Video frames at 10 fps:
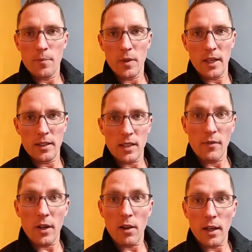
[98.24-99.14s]
like
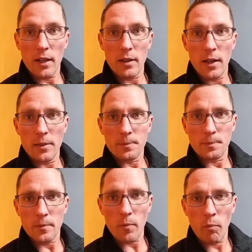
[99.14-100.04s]
7 o'clock at night,
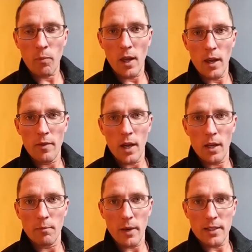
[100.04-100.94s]
and
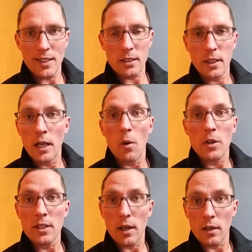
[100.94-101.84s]
then my 16
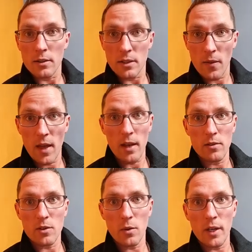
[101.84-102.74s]
hours starts then.
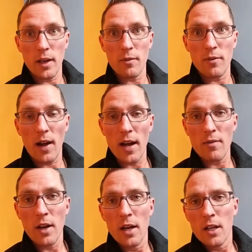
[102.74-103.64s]
So we have 5.
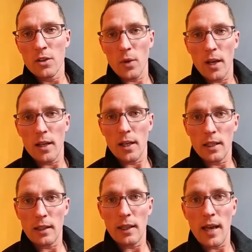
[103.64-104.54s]
So at
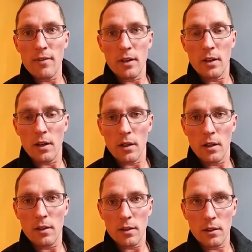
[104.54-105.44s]
11
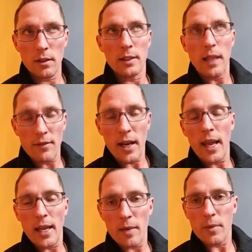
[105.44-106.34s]

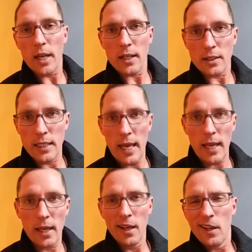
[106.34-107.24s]
a.m. the next
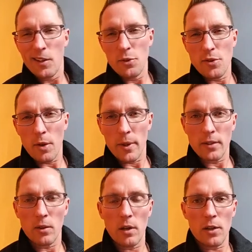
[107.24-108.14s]
day, usually I wait
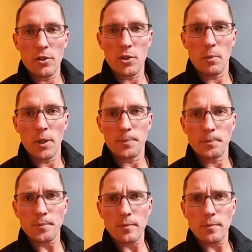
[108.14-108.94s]
till lunch, but